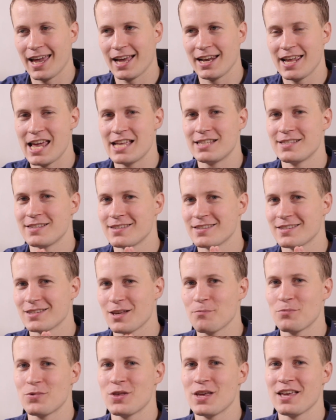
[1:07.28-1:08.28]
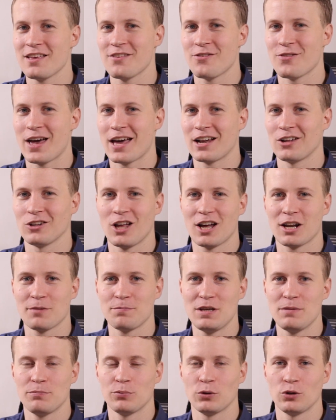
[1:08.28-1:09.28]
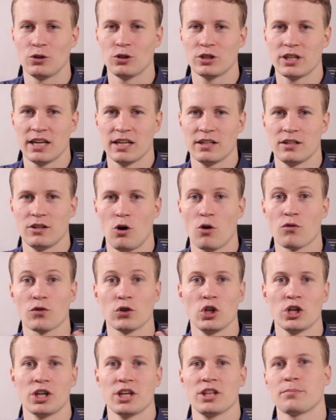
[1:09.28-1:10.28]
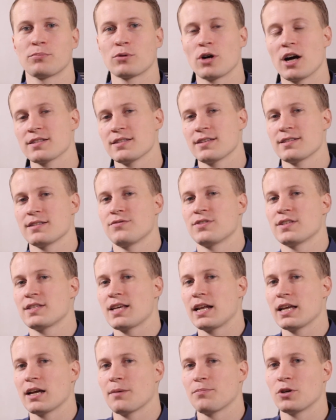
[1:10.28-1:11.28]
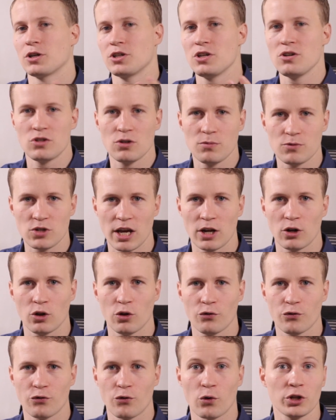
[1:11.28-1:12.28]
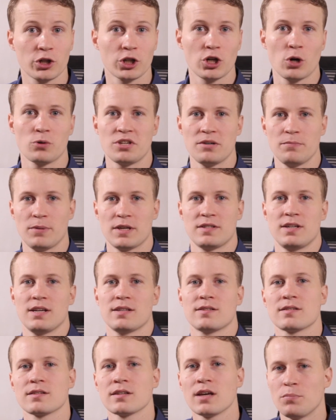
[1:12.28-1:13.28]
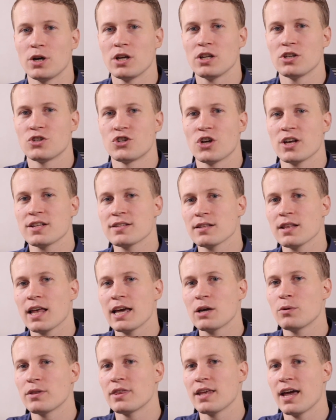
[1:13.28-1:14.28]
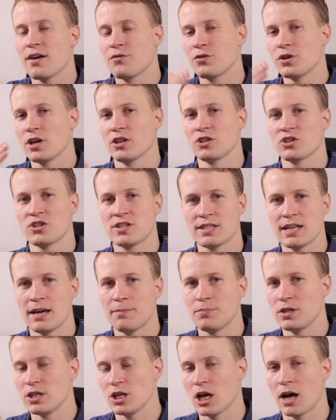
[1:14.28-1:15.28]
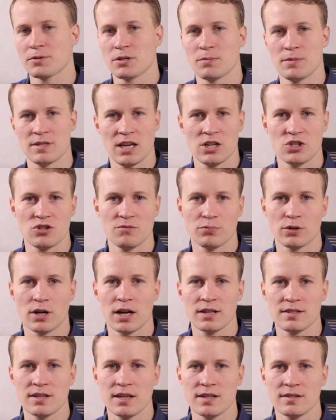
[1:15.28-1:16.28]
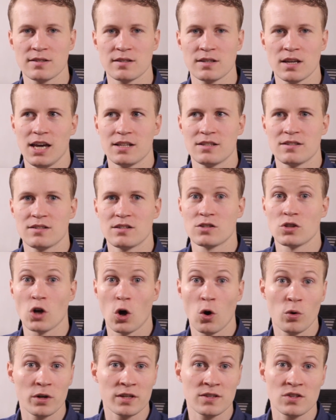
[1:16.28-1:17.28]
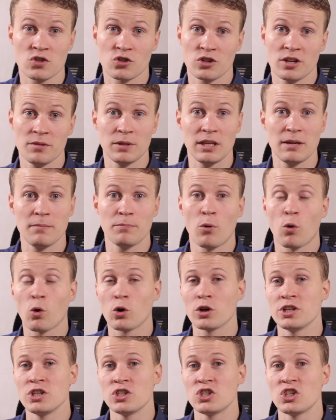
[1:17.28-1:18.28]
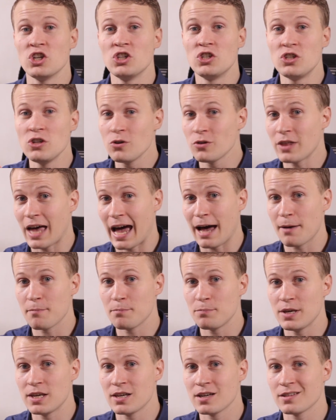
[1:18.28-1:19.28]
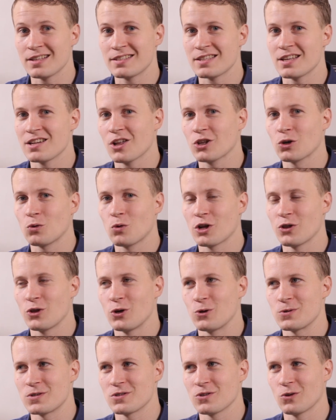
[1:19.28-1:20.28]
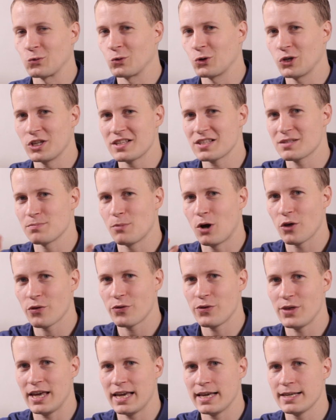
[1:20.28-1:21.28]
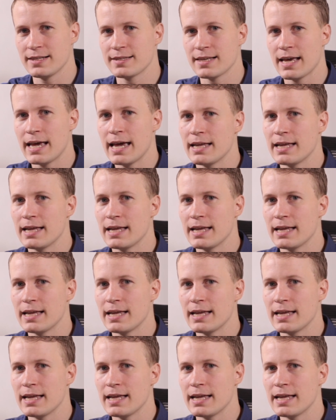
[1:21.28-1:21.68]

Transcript: And it's something that a lot of people can overlook in the process of setting up their YouTube channel for their coaching business. But just like with every other step in the optimization process, it's so extremely important to do that because it's another one of those really small things